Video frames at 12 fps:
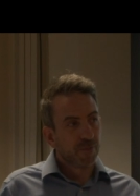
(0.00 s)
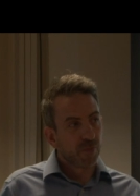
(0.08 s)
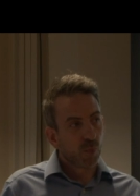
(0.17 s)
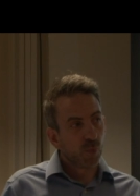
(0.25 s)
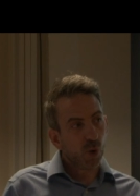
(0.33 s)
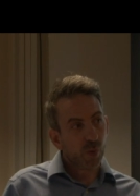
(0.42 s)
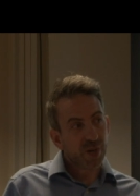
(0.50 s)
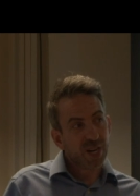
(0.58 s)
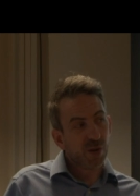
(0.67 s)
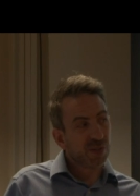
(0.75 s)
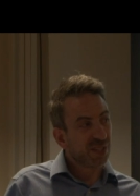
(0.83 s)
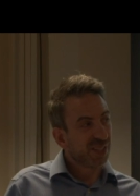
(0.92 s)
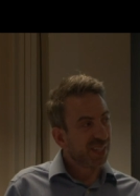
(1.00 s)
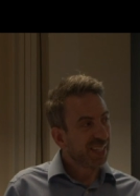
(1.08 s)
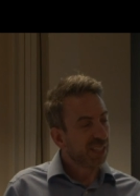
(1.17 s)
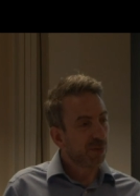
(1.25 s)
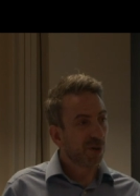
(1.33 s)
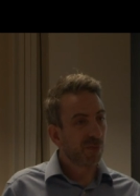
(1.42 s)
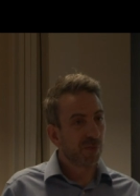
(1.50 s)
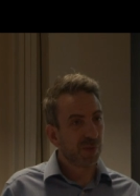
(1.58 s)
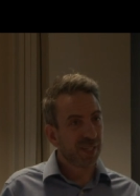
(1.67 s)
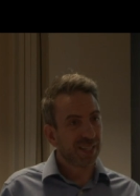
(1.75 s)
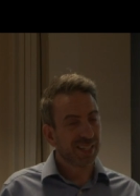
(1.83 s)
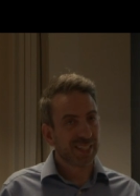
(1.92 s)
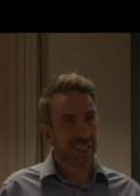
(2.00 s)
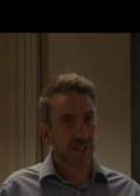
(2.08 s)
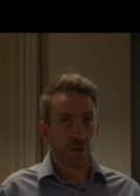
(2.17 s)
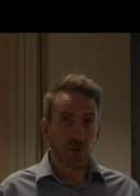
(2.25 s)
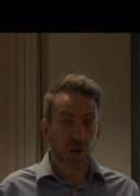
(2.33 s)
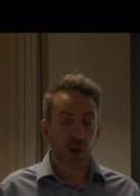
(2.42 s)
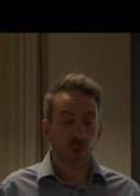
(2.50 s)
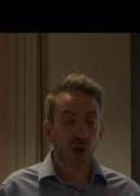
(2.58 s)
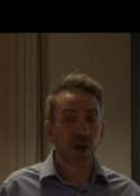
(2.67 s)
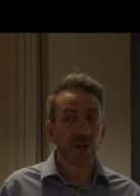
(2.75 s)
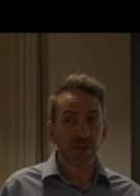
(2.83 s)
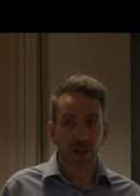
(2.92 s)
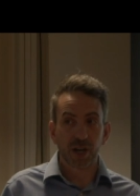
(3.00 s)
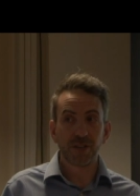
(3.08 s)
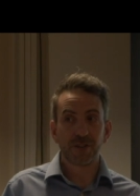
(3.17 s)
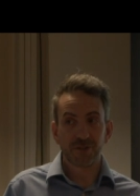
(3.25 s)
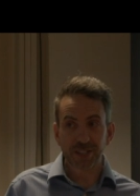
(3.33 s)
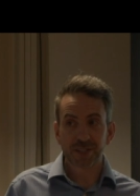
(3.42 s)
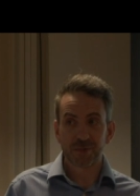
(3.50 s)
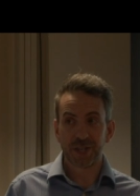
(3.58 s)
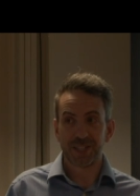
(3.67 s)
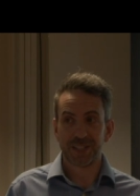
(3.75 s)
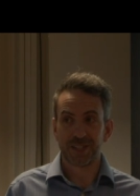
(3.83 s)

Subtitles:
What we know is that teens probably, on the whole, aren't underestimating